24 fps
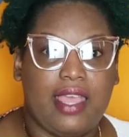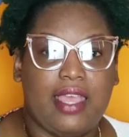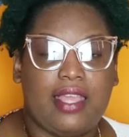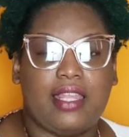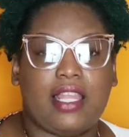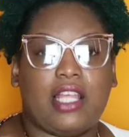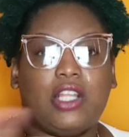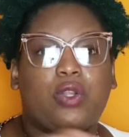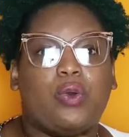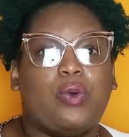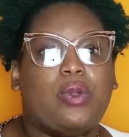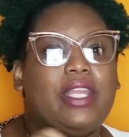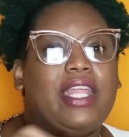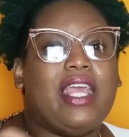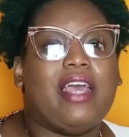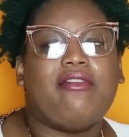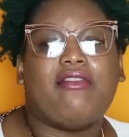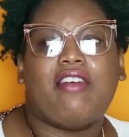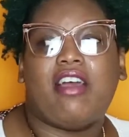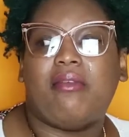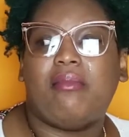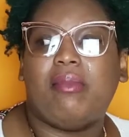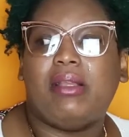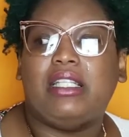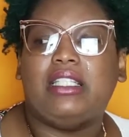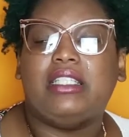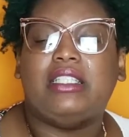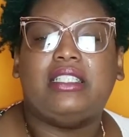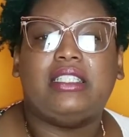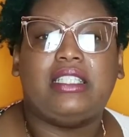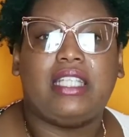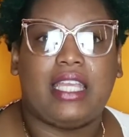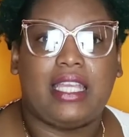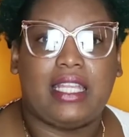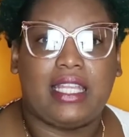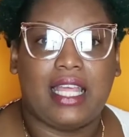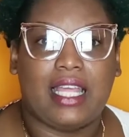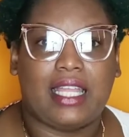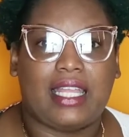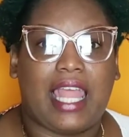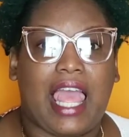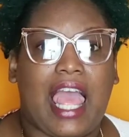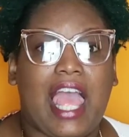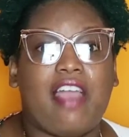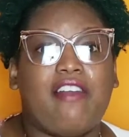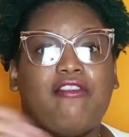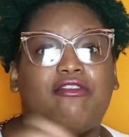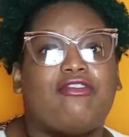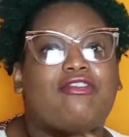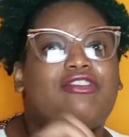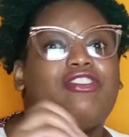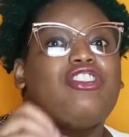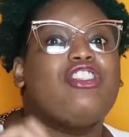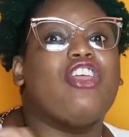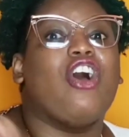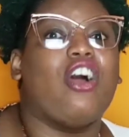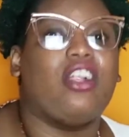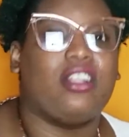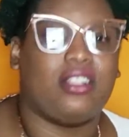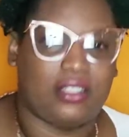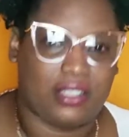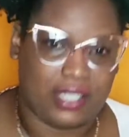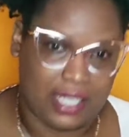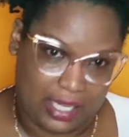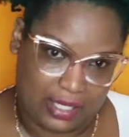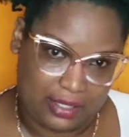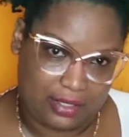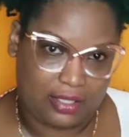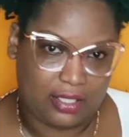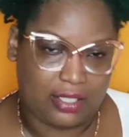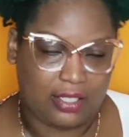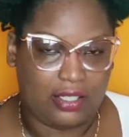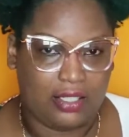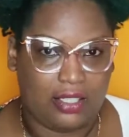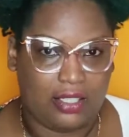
Not only have I been saying that, I've done that.